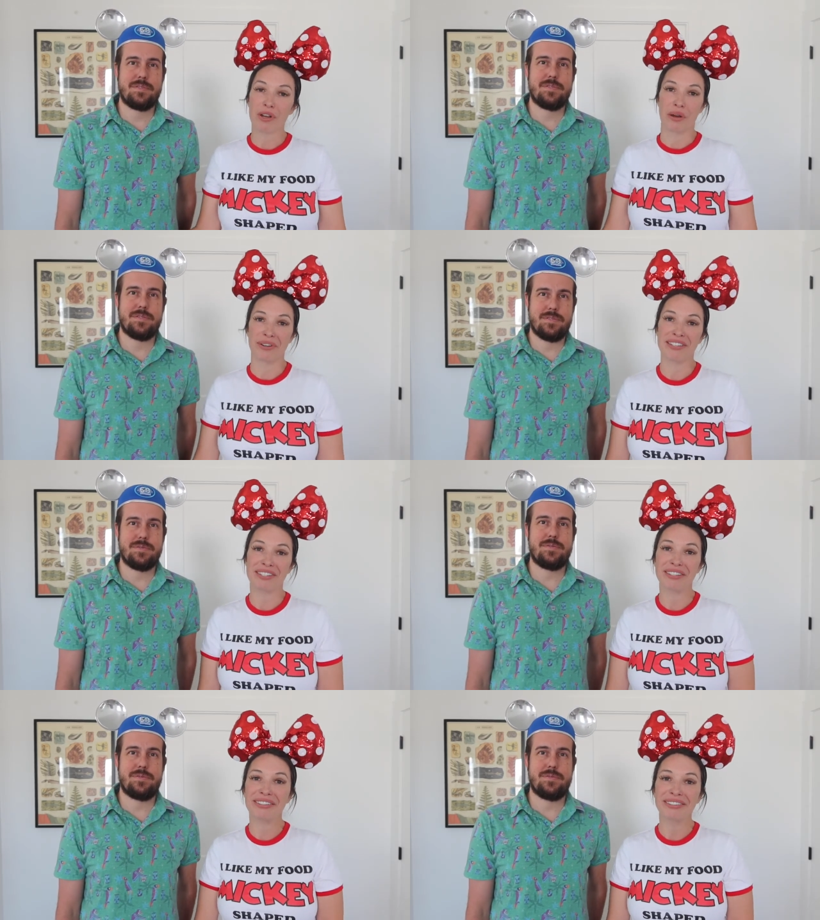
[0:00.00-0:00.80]
Speaker 1: going
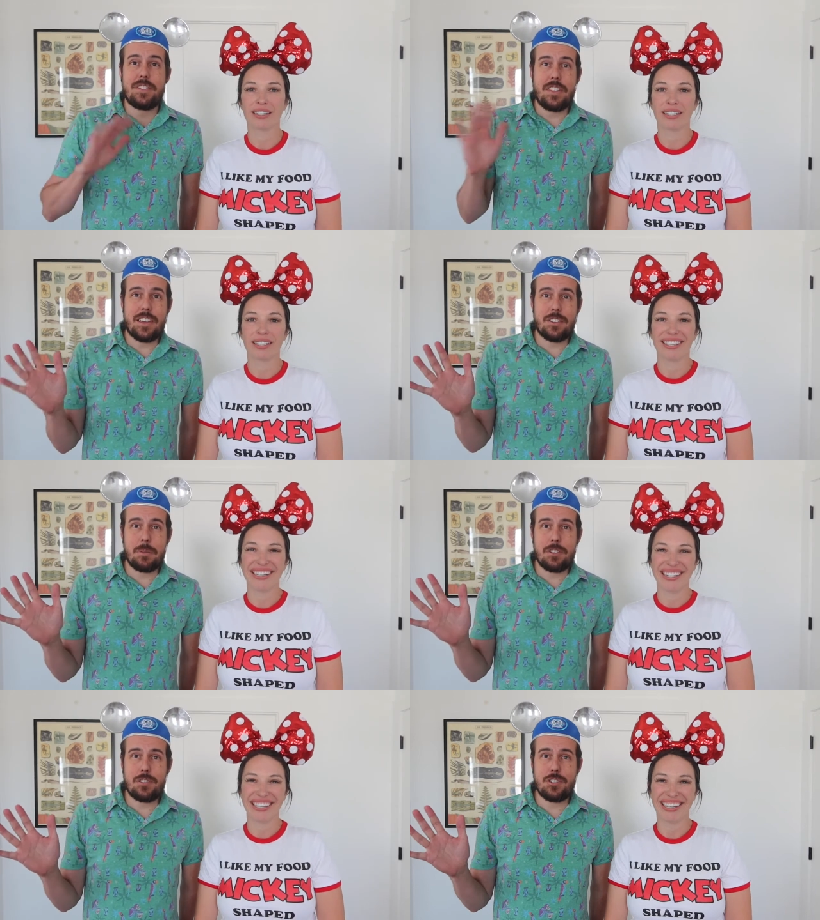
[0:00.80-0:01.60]
to. Thanks so
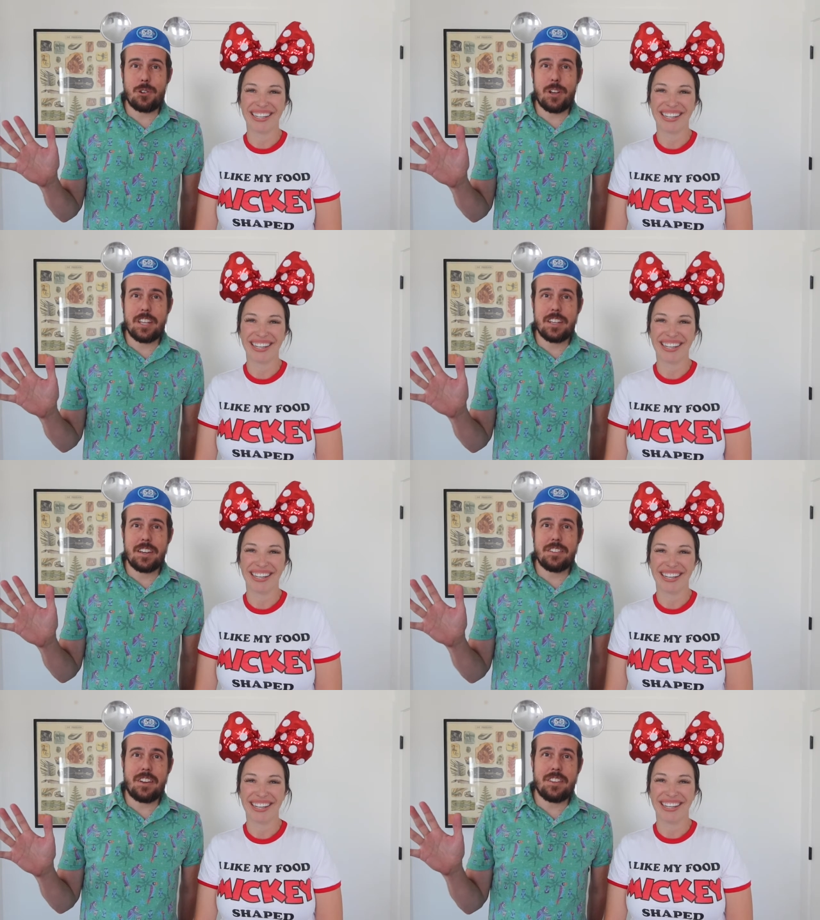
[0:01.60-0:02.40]
much for joining
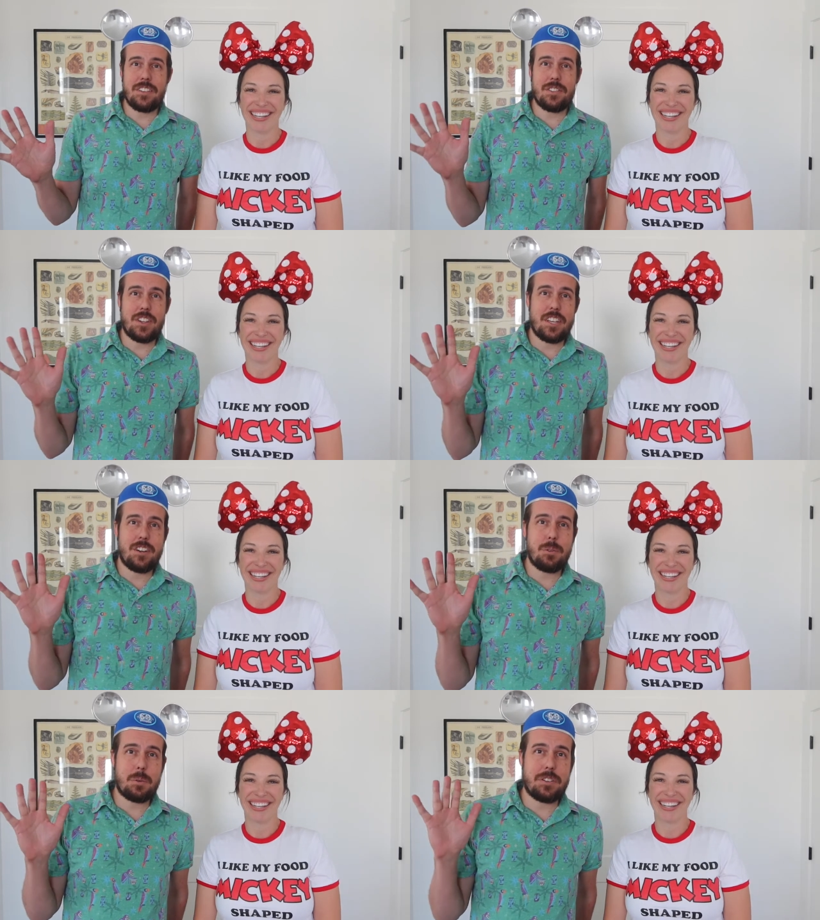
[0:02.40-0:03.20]
us on this video
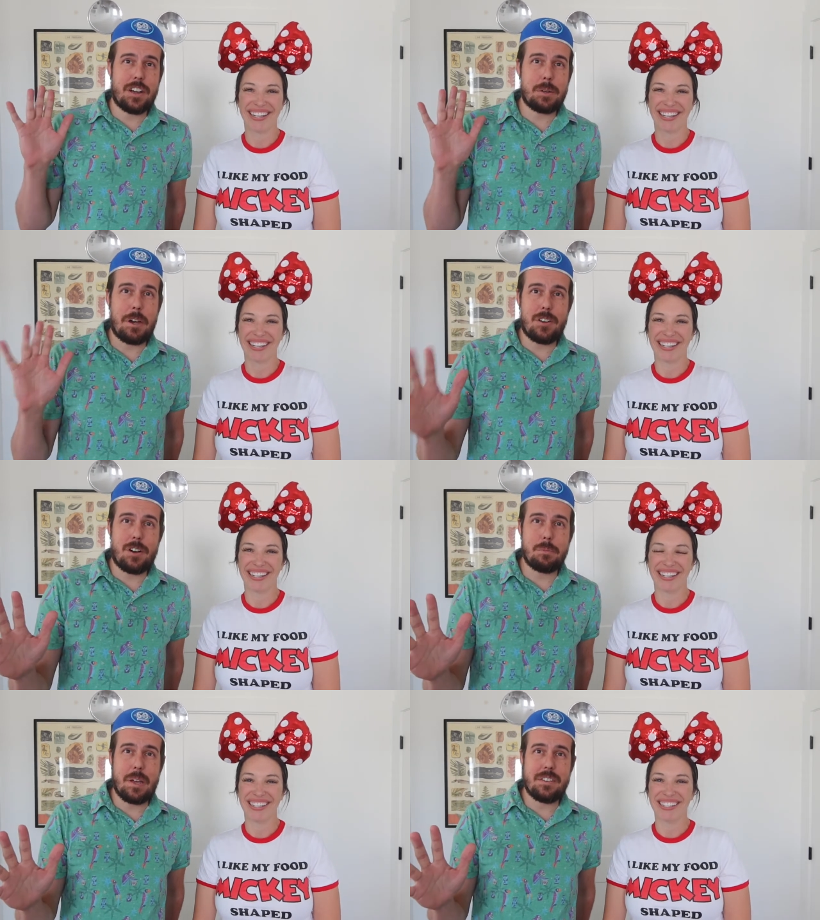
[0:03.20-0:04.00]
where we talk about our
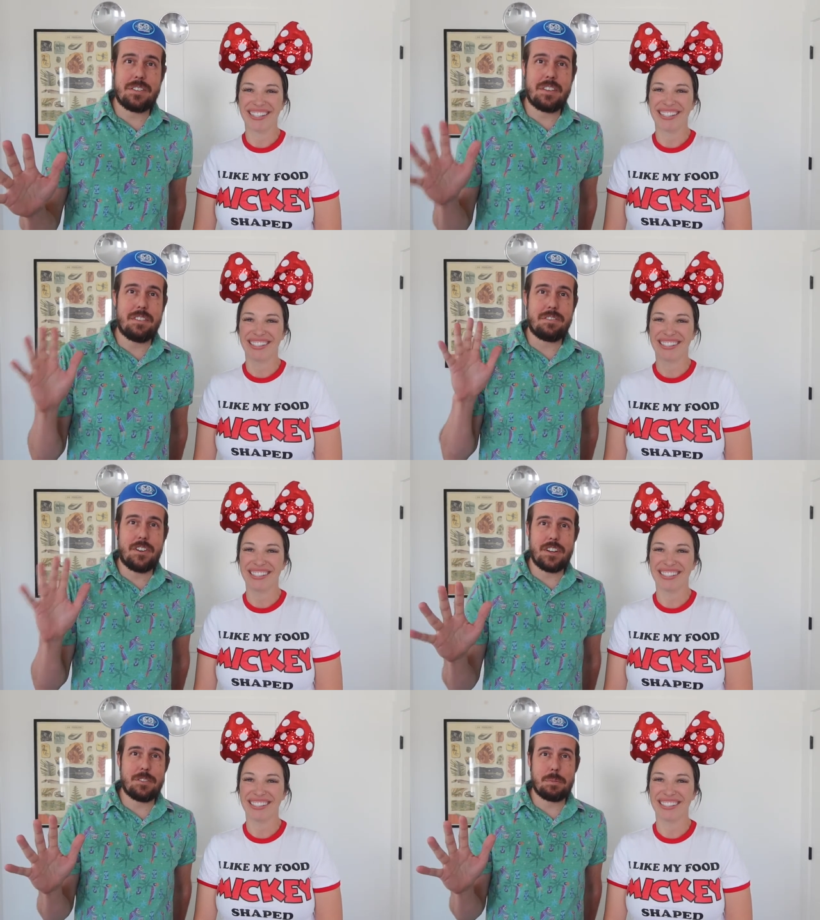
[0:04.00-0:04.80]
best and
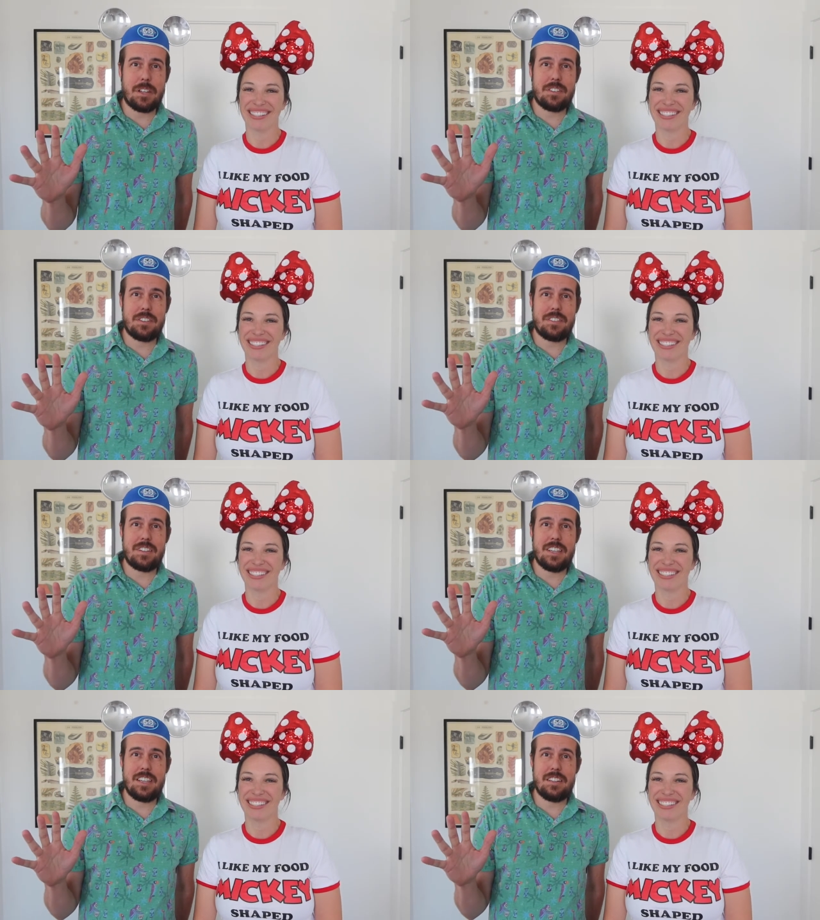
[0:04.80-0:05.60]
funnest places to
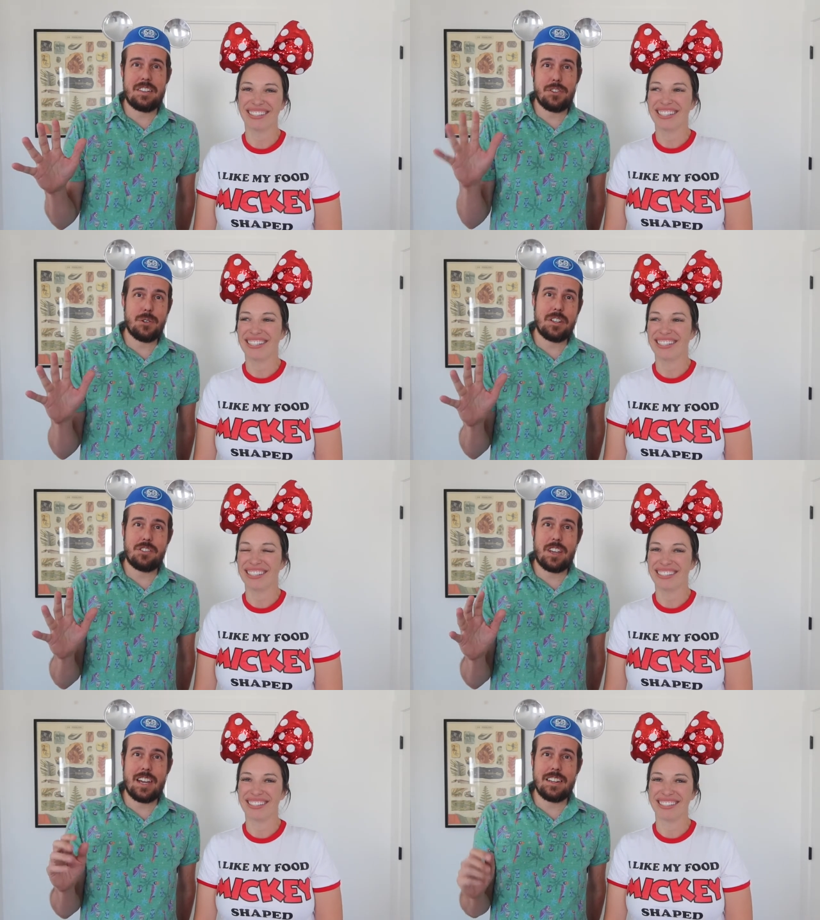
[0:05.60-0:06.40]
eat food at
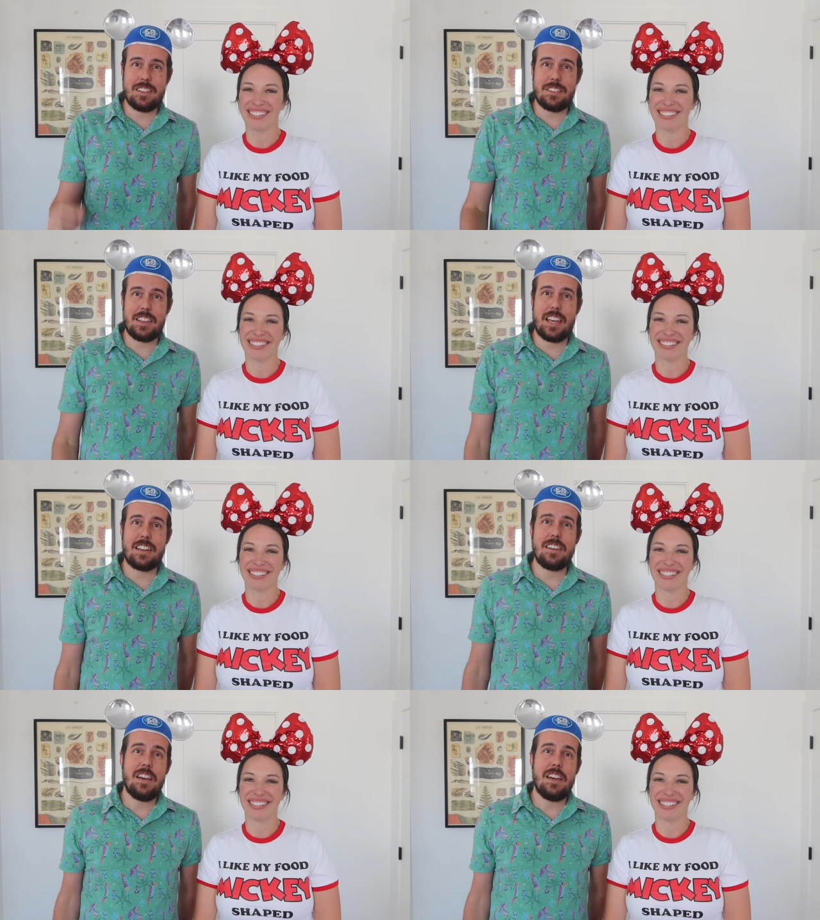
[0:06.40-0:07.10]
Shanghai Disneyland.